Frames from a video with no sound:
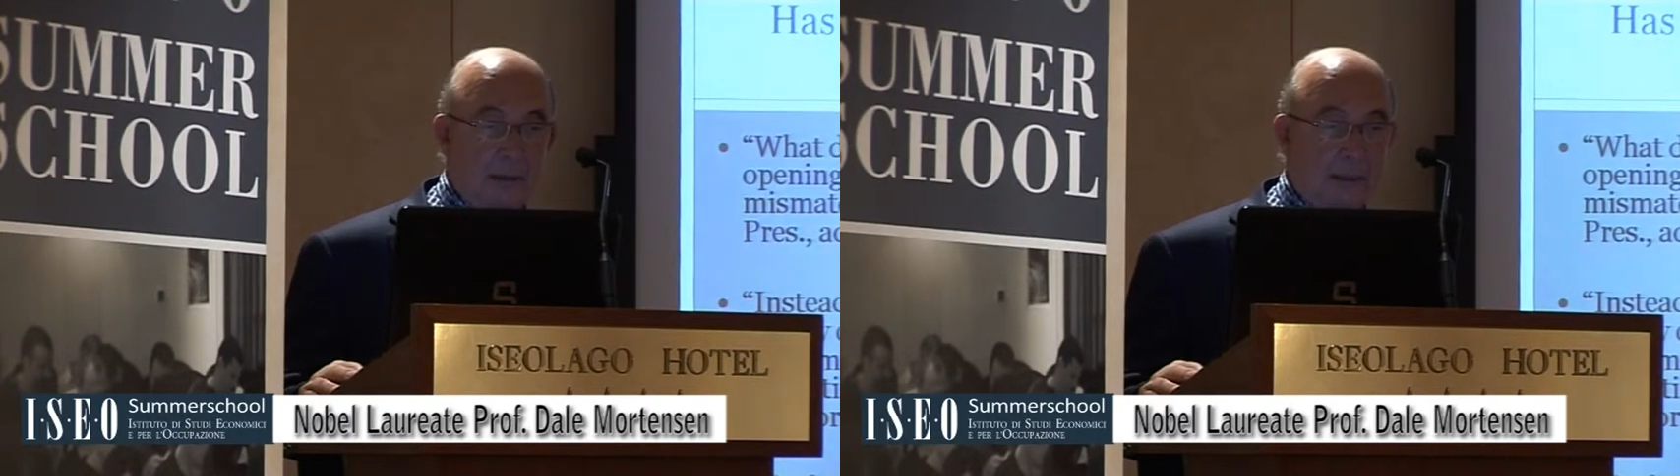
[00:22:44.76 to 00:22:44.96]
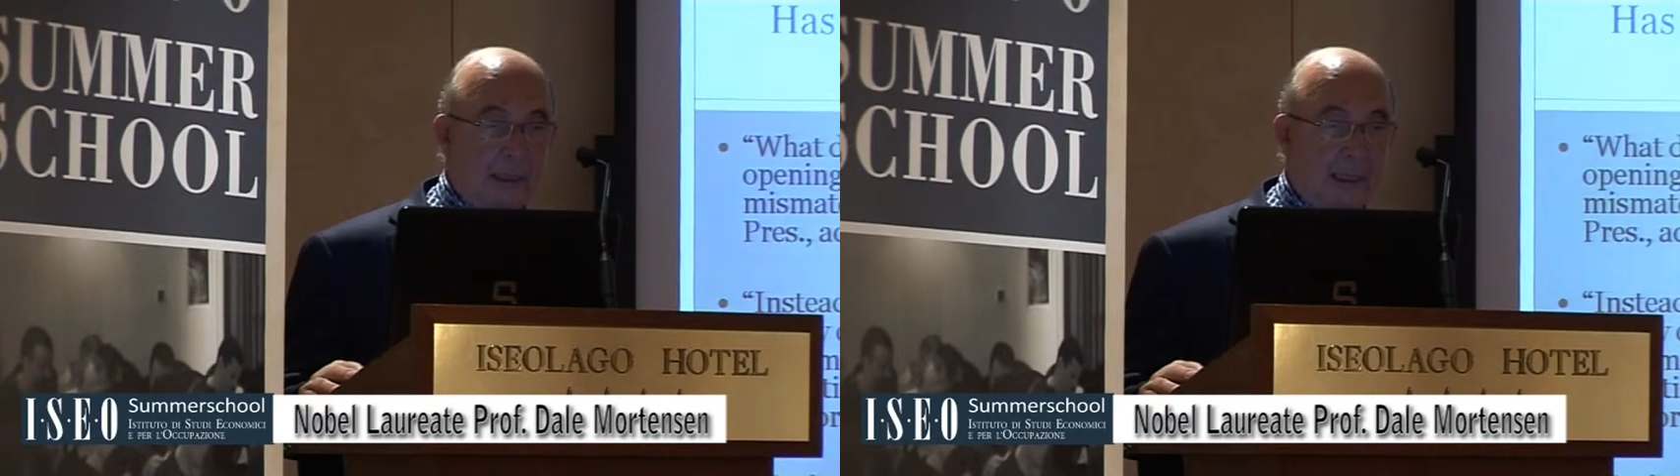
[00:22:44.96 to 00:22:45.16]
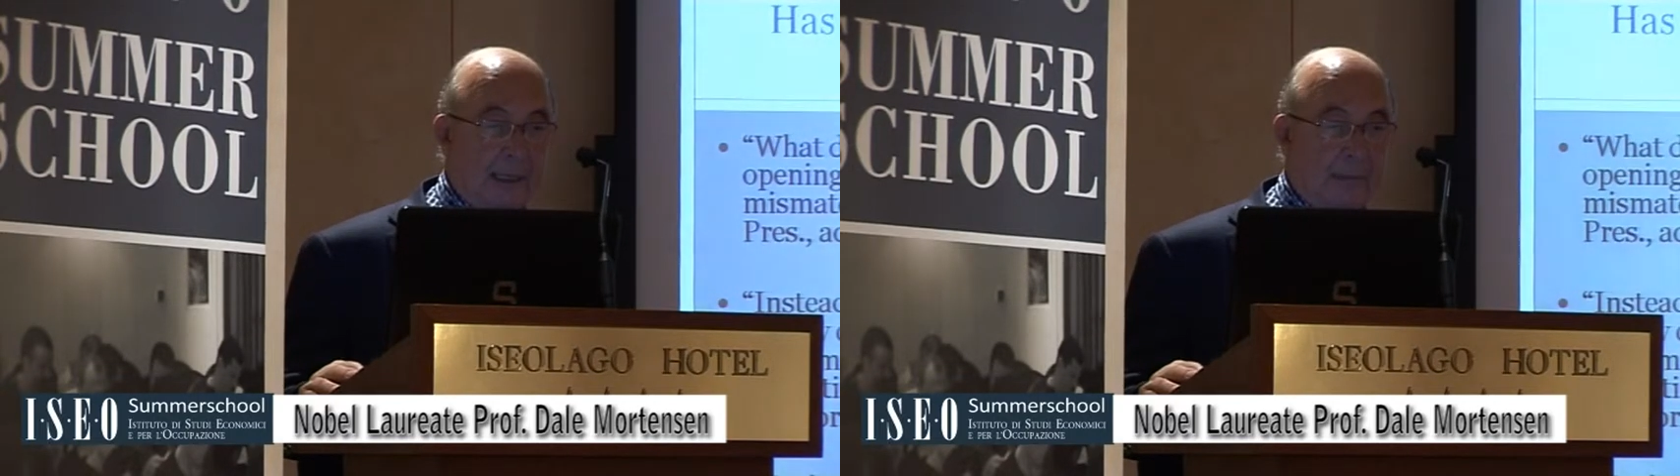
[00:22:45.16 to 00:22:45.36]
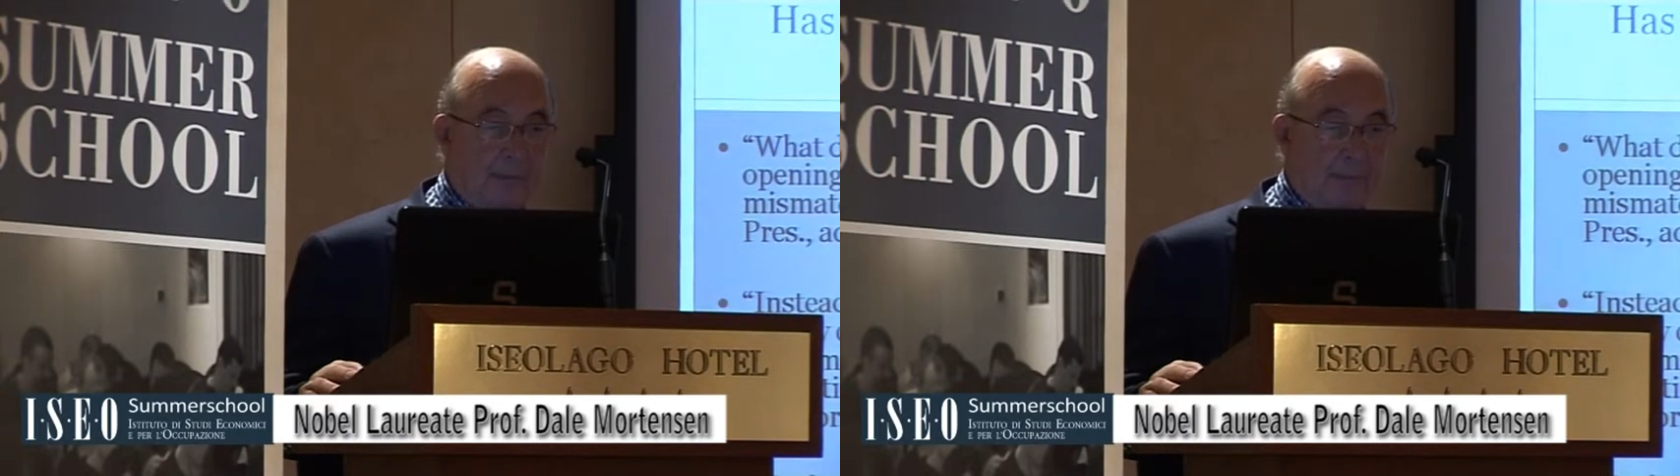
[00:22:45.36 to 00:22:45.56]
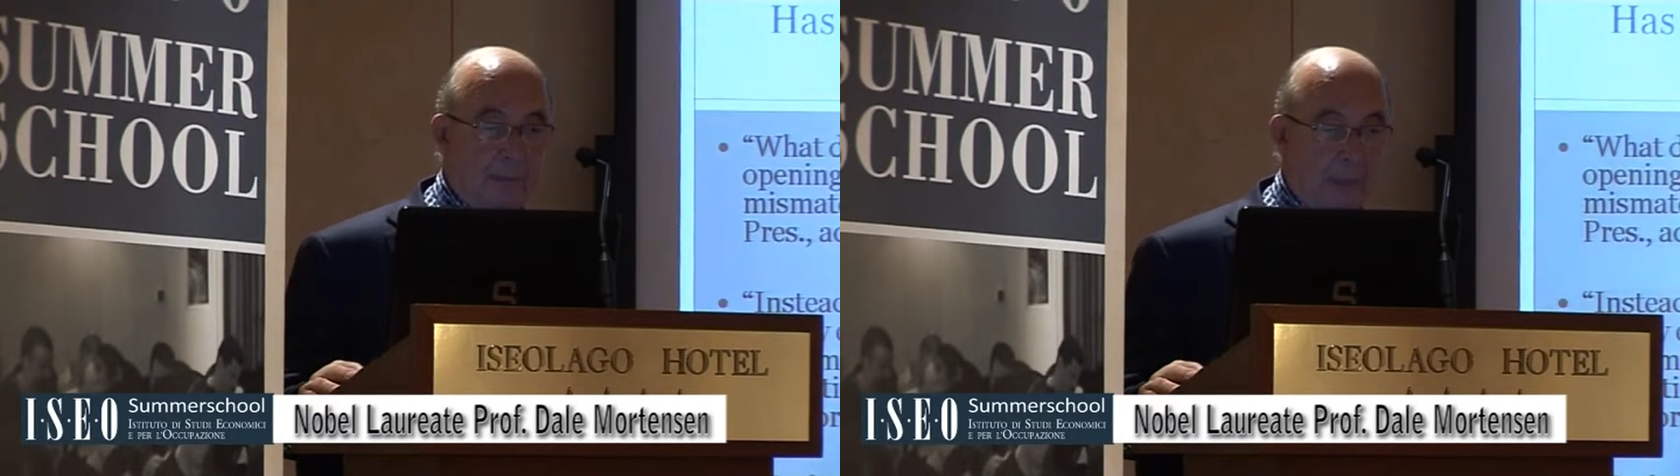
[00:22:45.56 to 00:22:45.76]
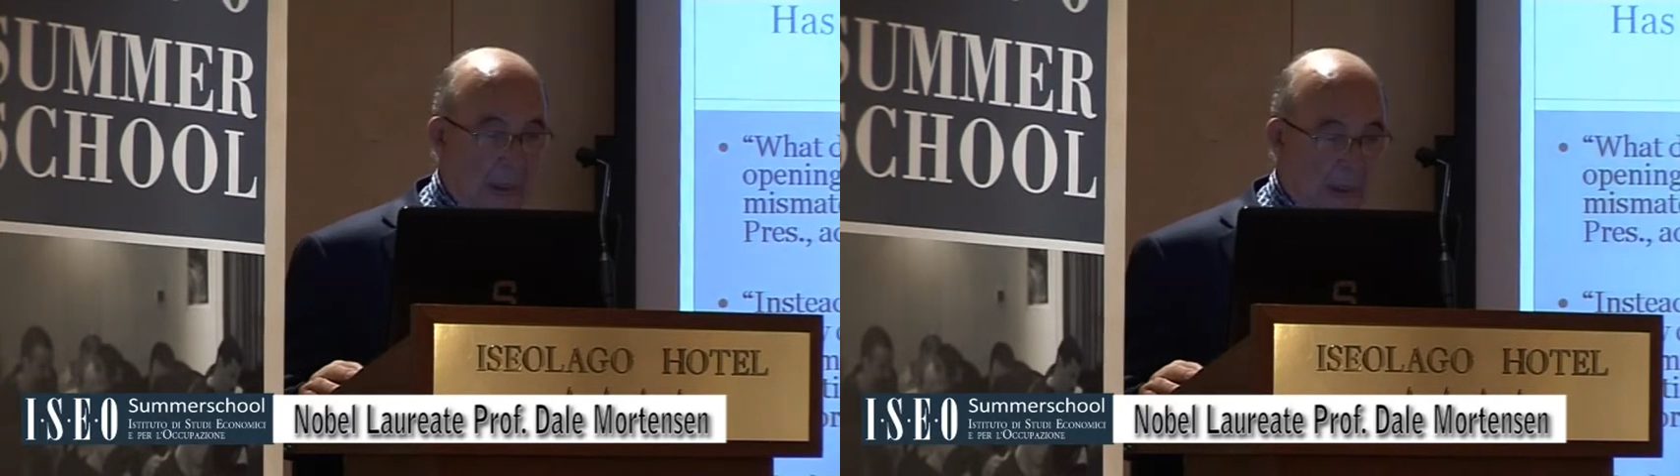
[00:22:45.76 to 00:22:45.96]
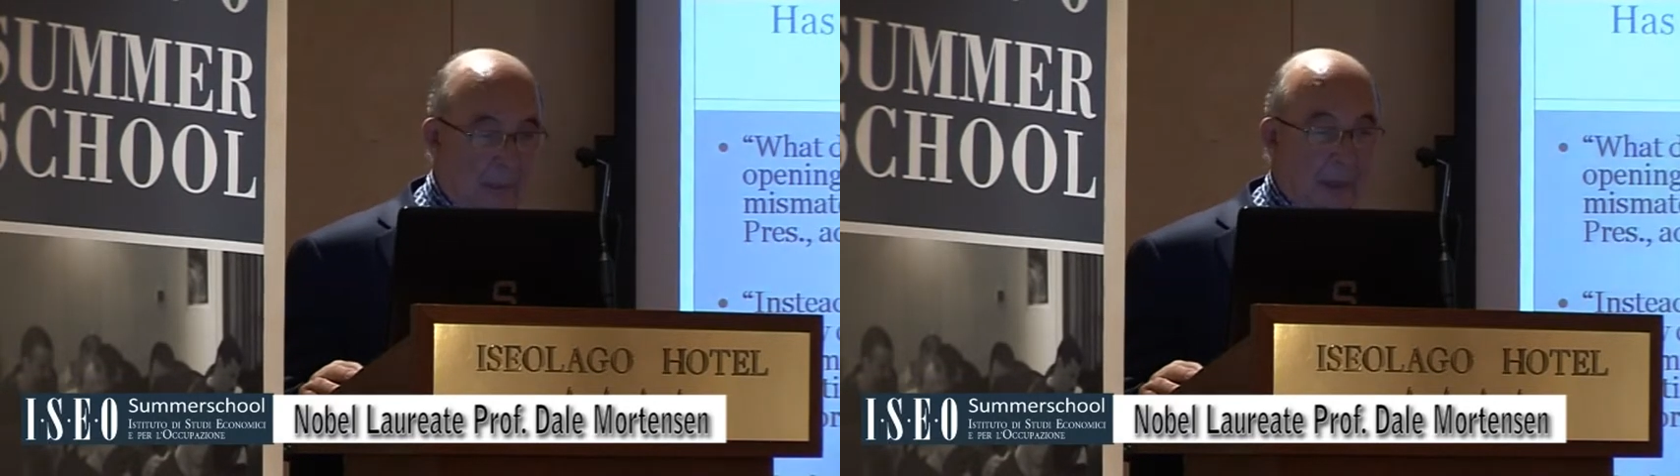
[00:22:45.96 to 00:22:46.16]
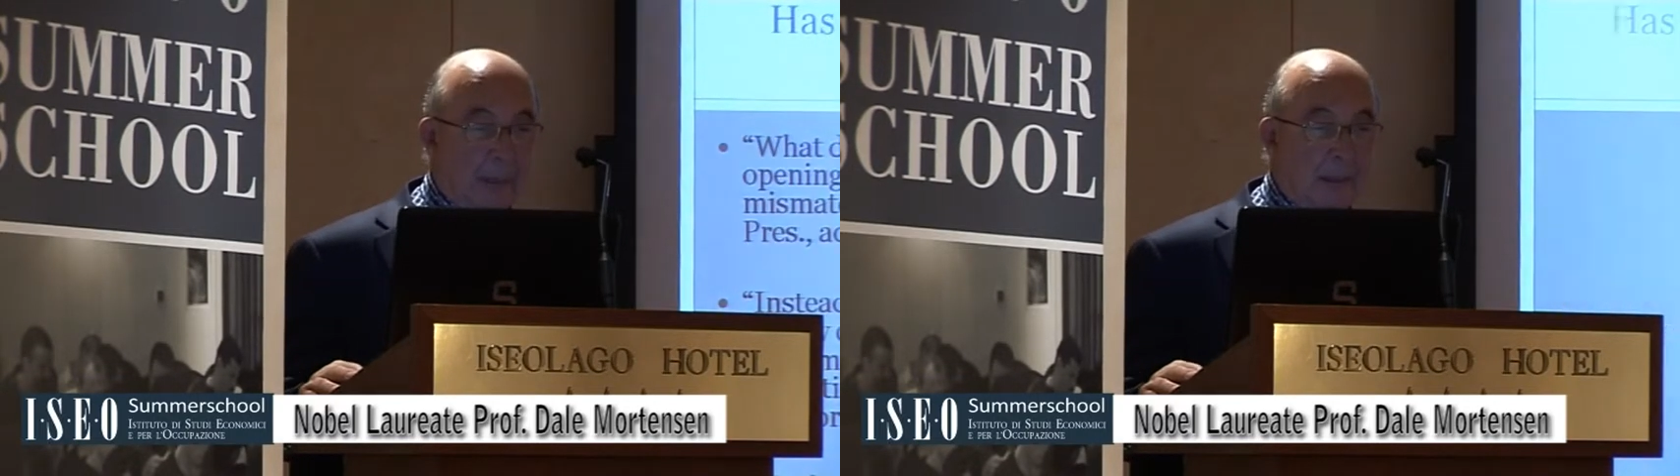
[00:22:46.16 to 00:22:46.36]
today, a little
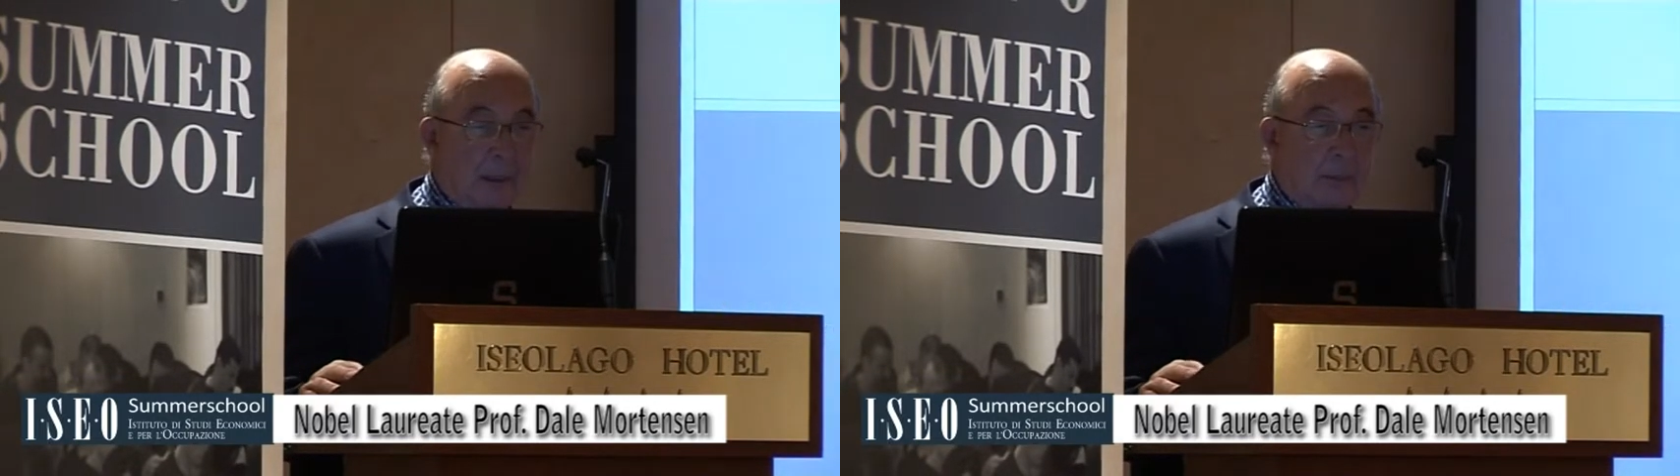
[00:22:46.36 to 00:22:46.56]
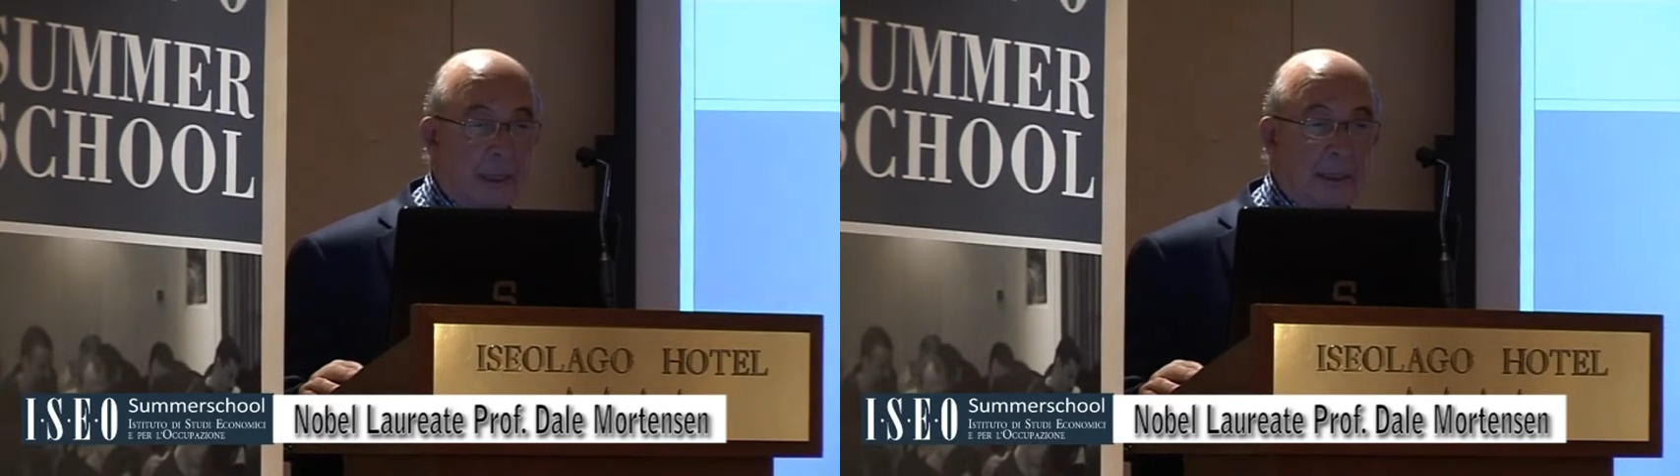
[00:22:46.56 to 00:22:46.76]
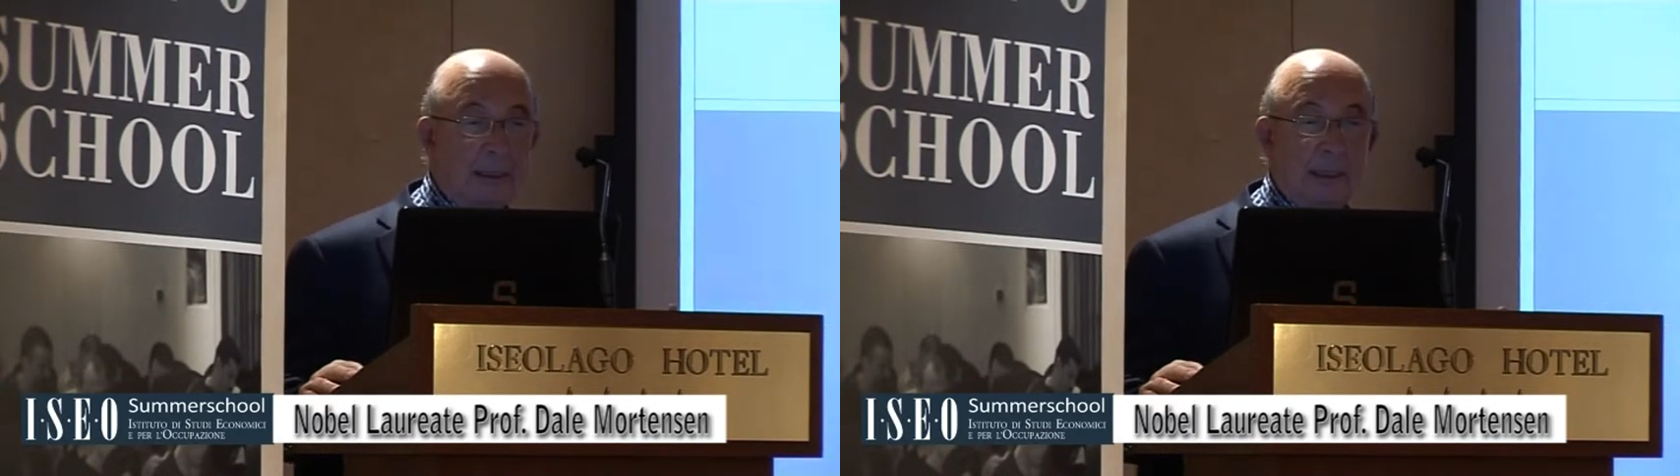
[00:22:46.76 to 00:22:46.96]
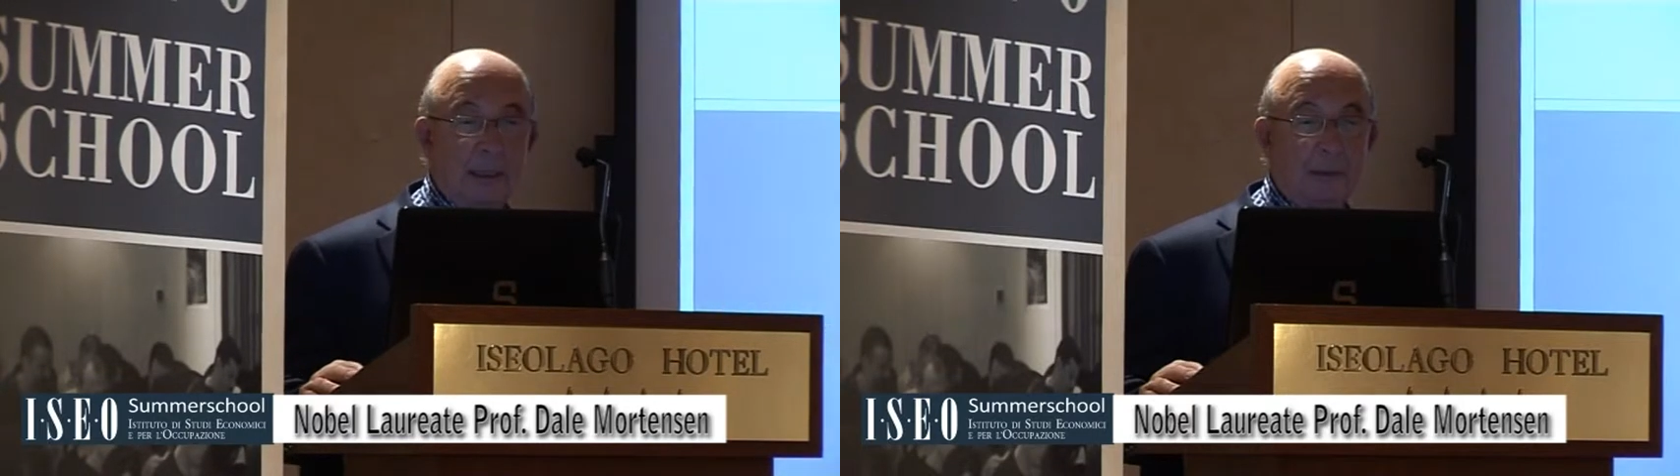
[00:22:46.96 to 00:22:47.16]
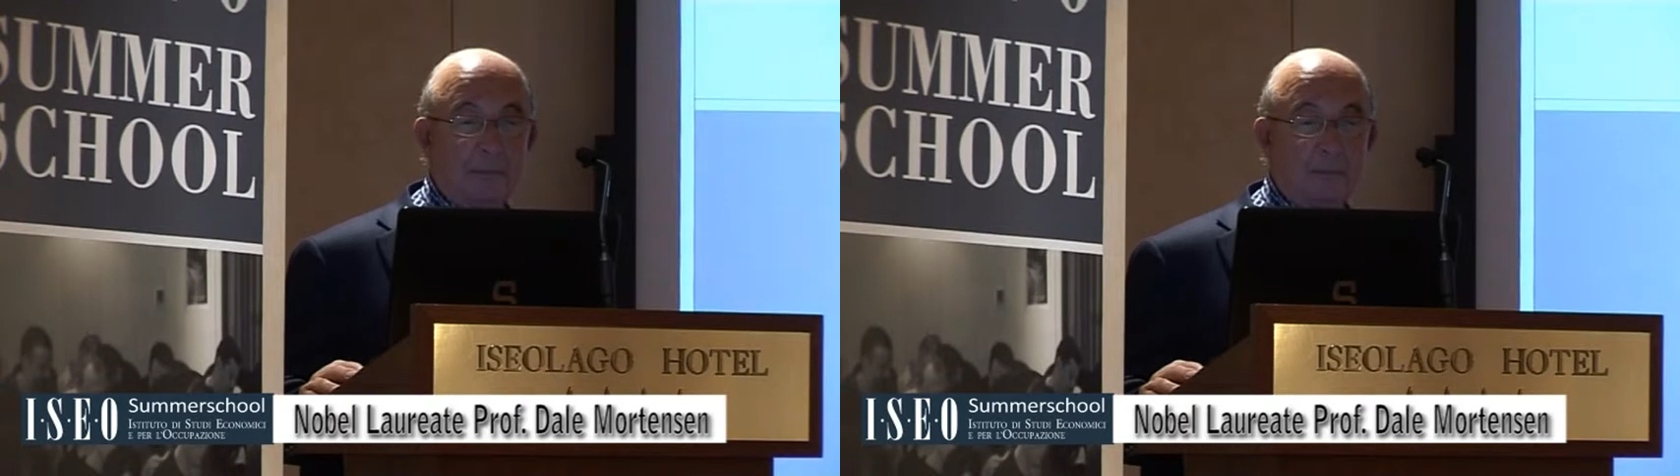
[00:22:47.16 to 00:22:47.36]
bit about the debate today.